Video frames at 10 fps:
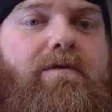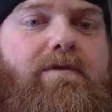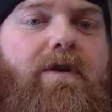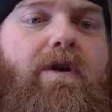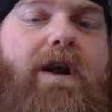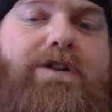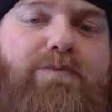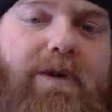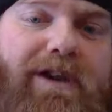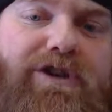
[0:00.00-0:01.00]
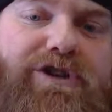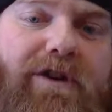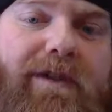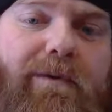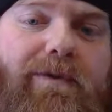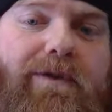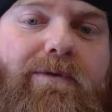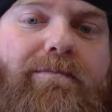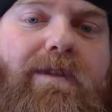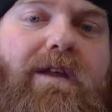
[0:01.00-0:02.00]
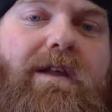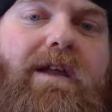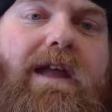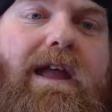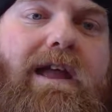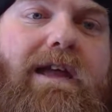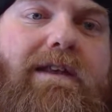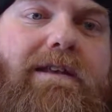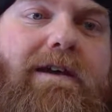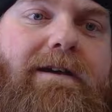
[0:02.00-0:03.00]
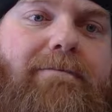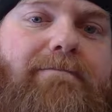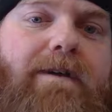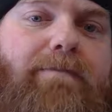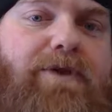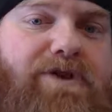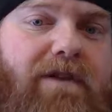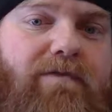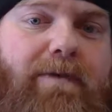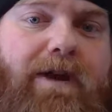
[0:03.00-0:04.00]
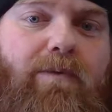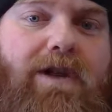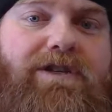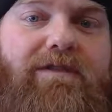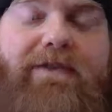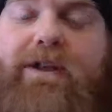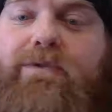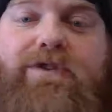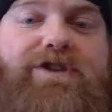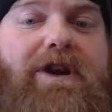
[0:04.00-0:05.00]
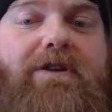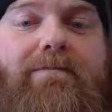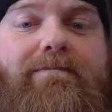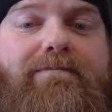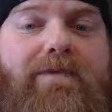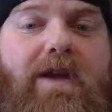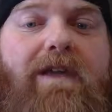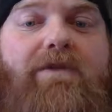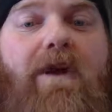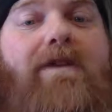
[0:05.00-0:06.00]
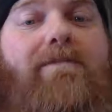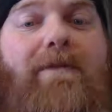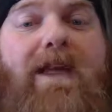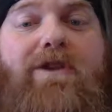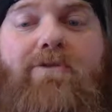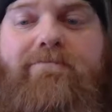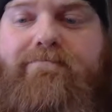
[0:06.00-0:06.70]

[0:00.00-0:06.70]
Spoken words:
So I just wanted to share that with you, and appreciate everybody watching the videos and shared them. You guys are awesome. Thank you.